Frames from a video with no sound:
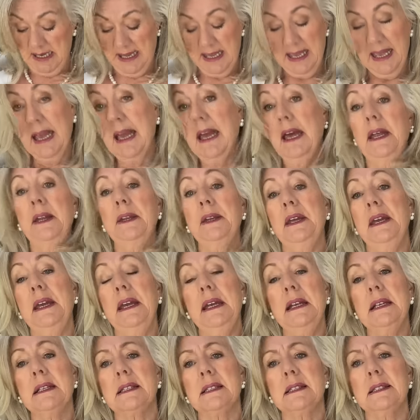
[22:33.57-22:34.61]
And
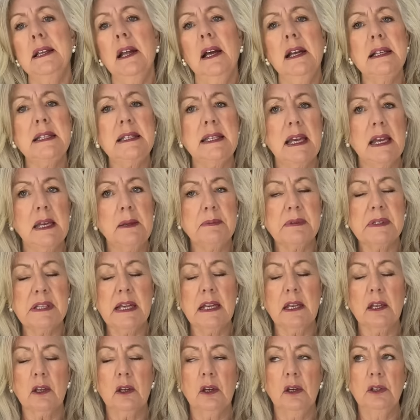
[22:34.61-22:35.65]
it's
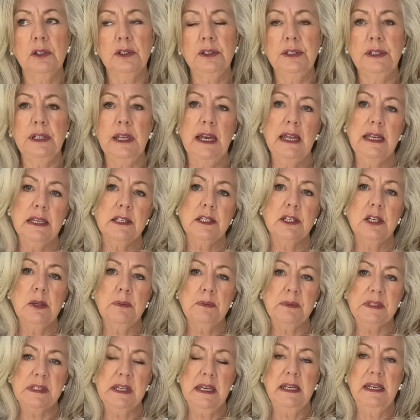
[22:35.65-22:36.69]
98% cotton and
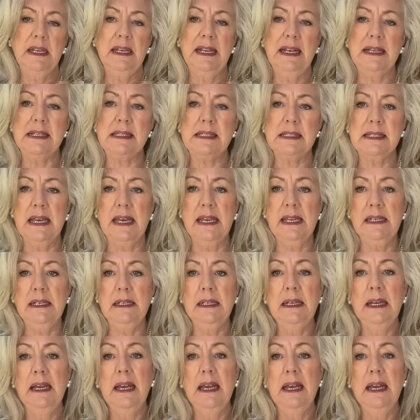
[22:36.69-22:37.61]
2% elastane.